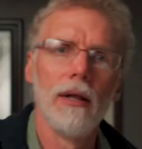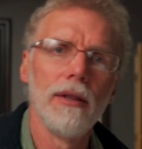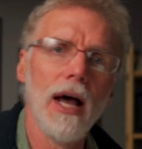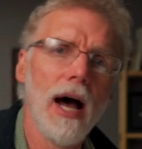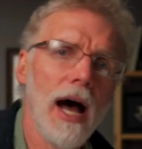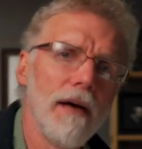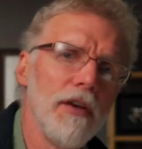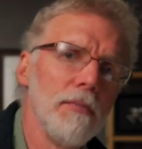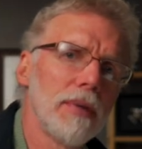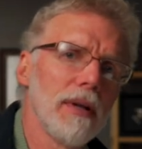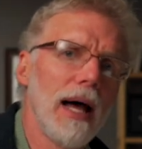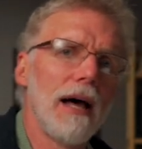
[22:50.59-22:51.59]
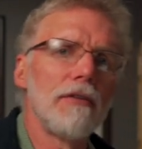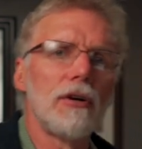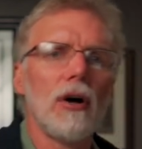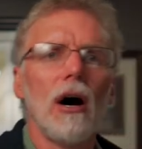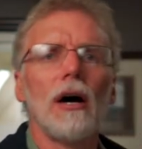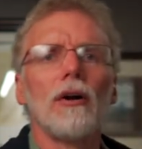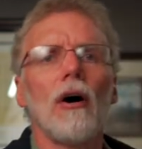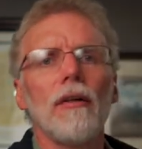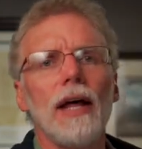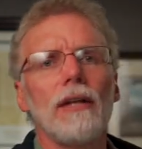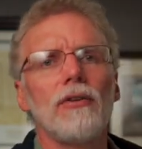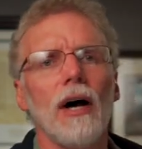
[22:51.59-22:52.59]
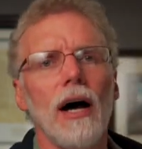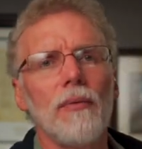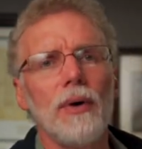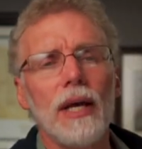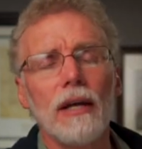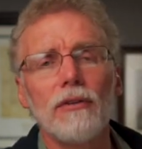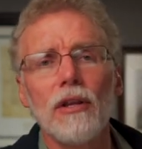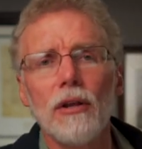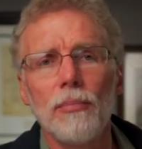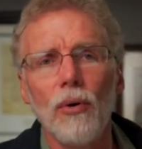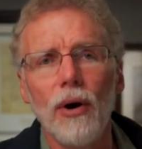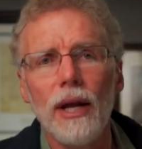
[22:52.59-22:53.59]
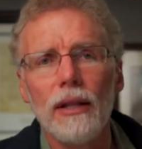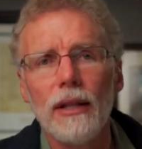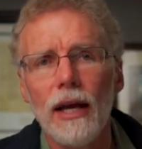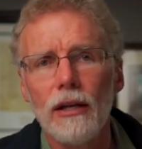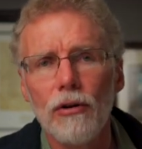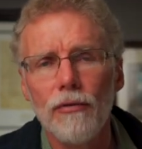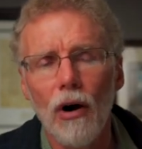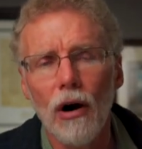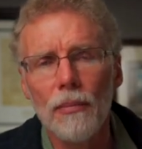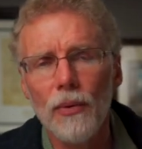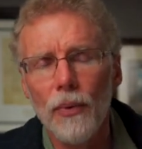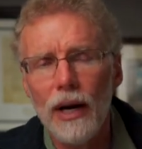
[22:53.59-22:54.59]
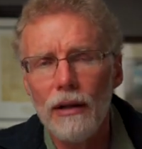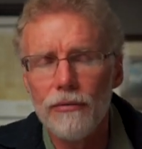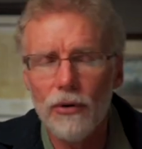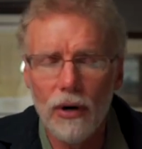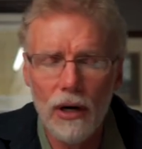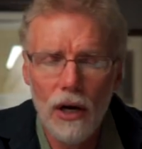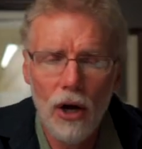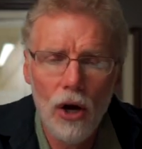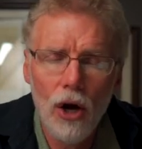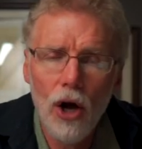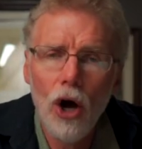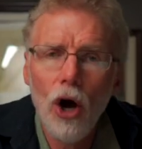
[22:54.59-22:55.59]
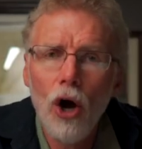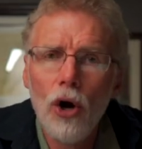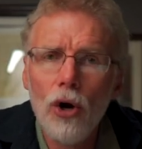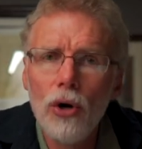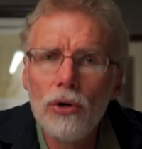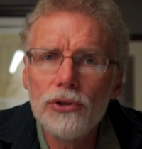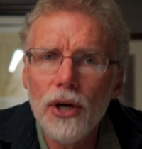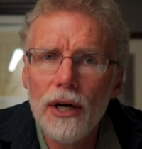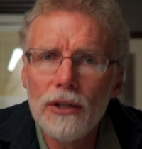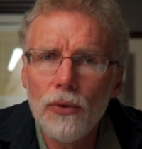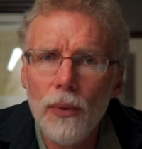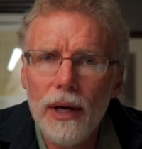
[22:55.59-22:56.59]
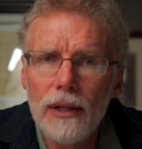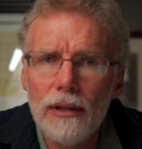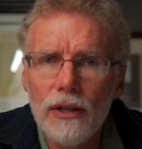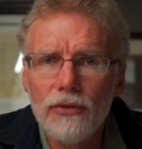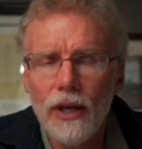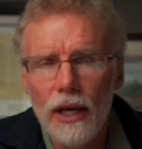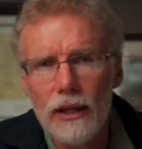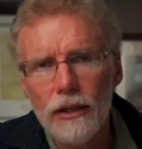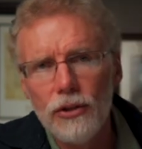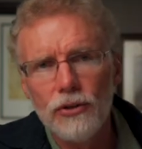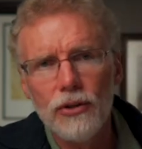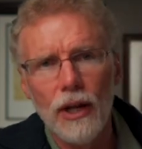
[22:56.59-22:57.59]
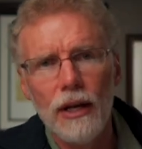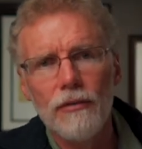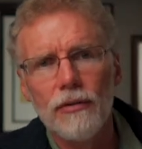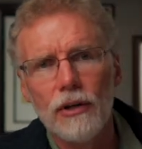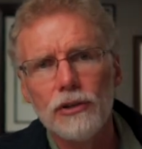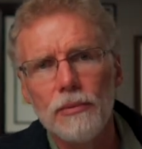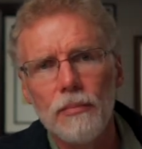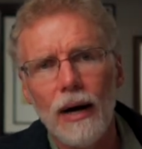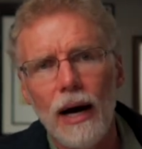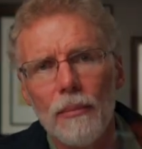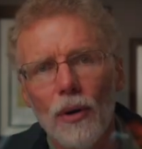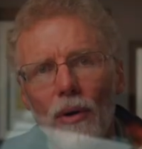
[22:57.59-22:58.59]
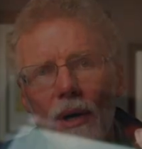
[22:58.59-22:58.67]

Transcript: Now, having blathered on all that time, we get to the point that you've all been waiting for. Who's going to win this English Study Version Bible?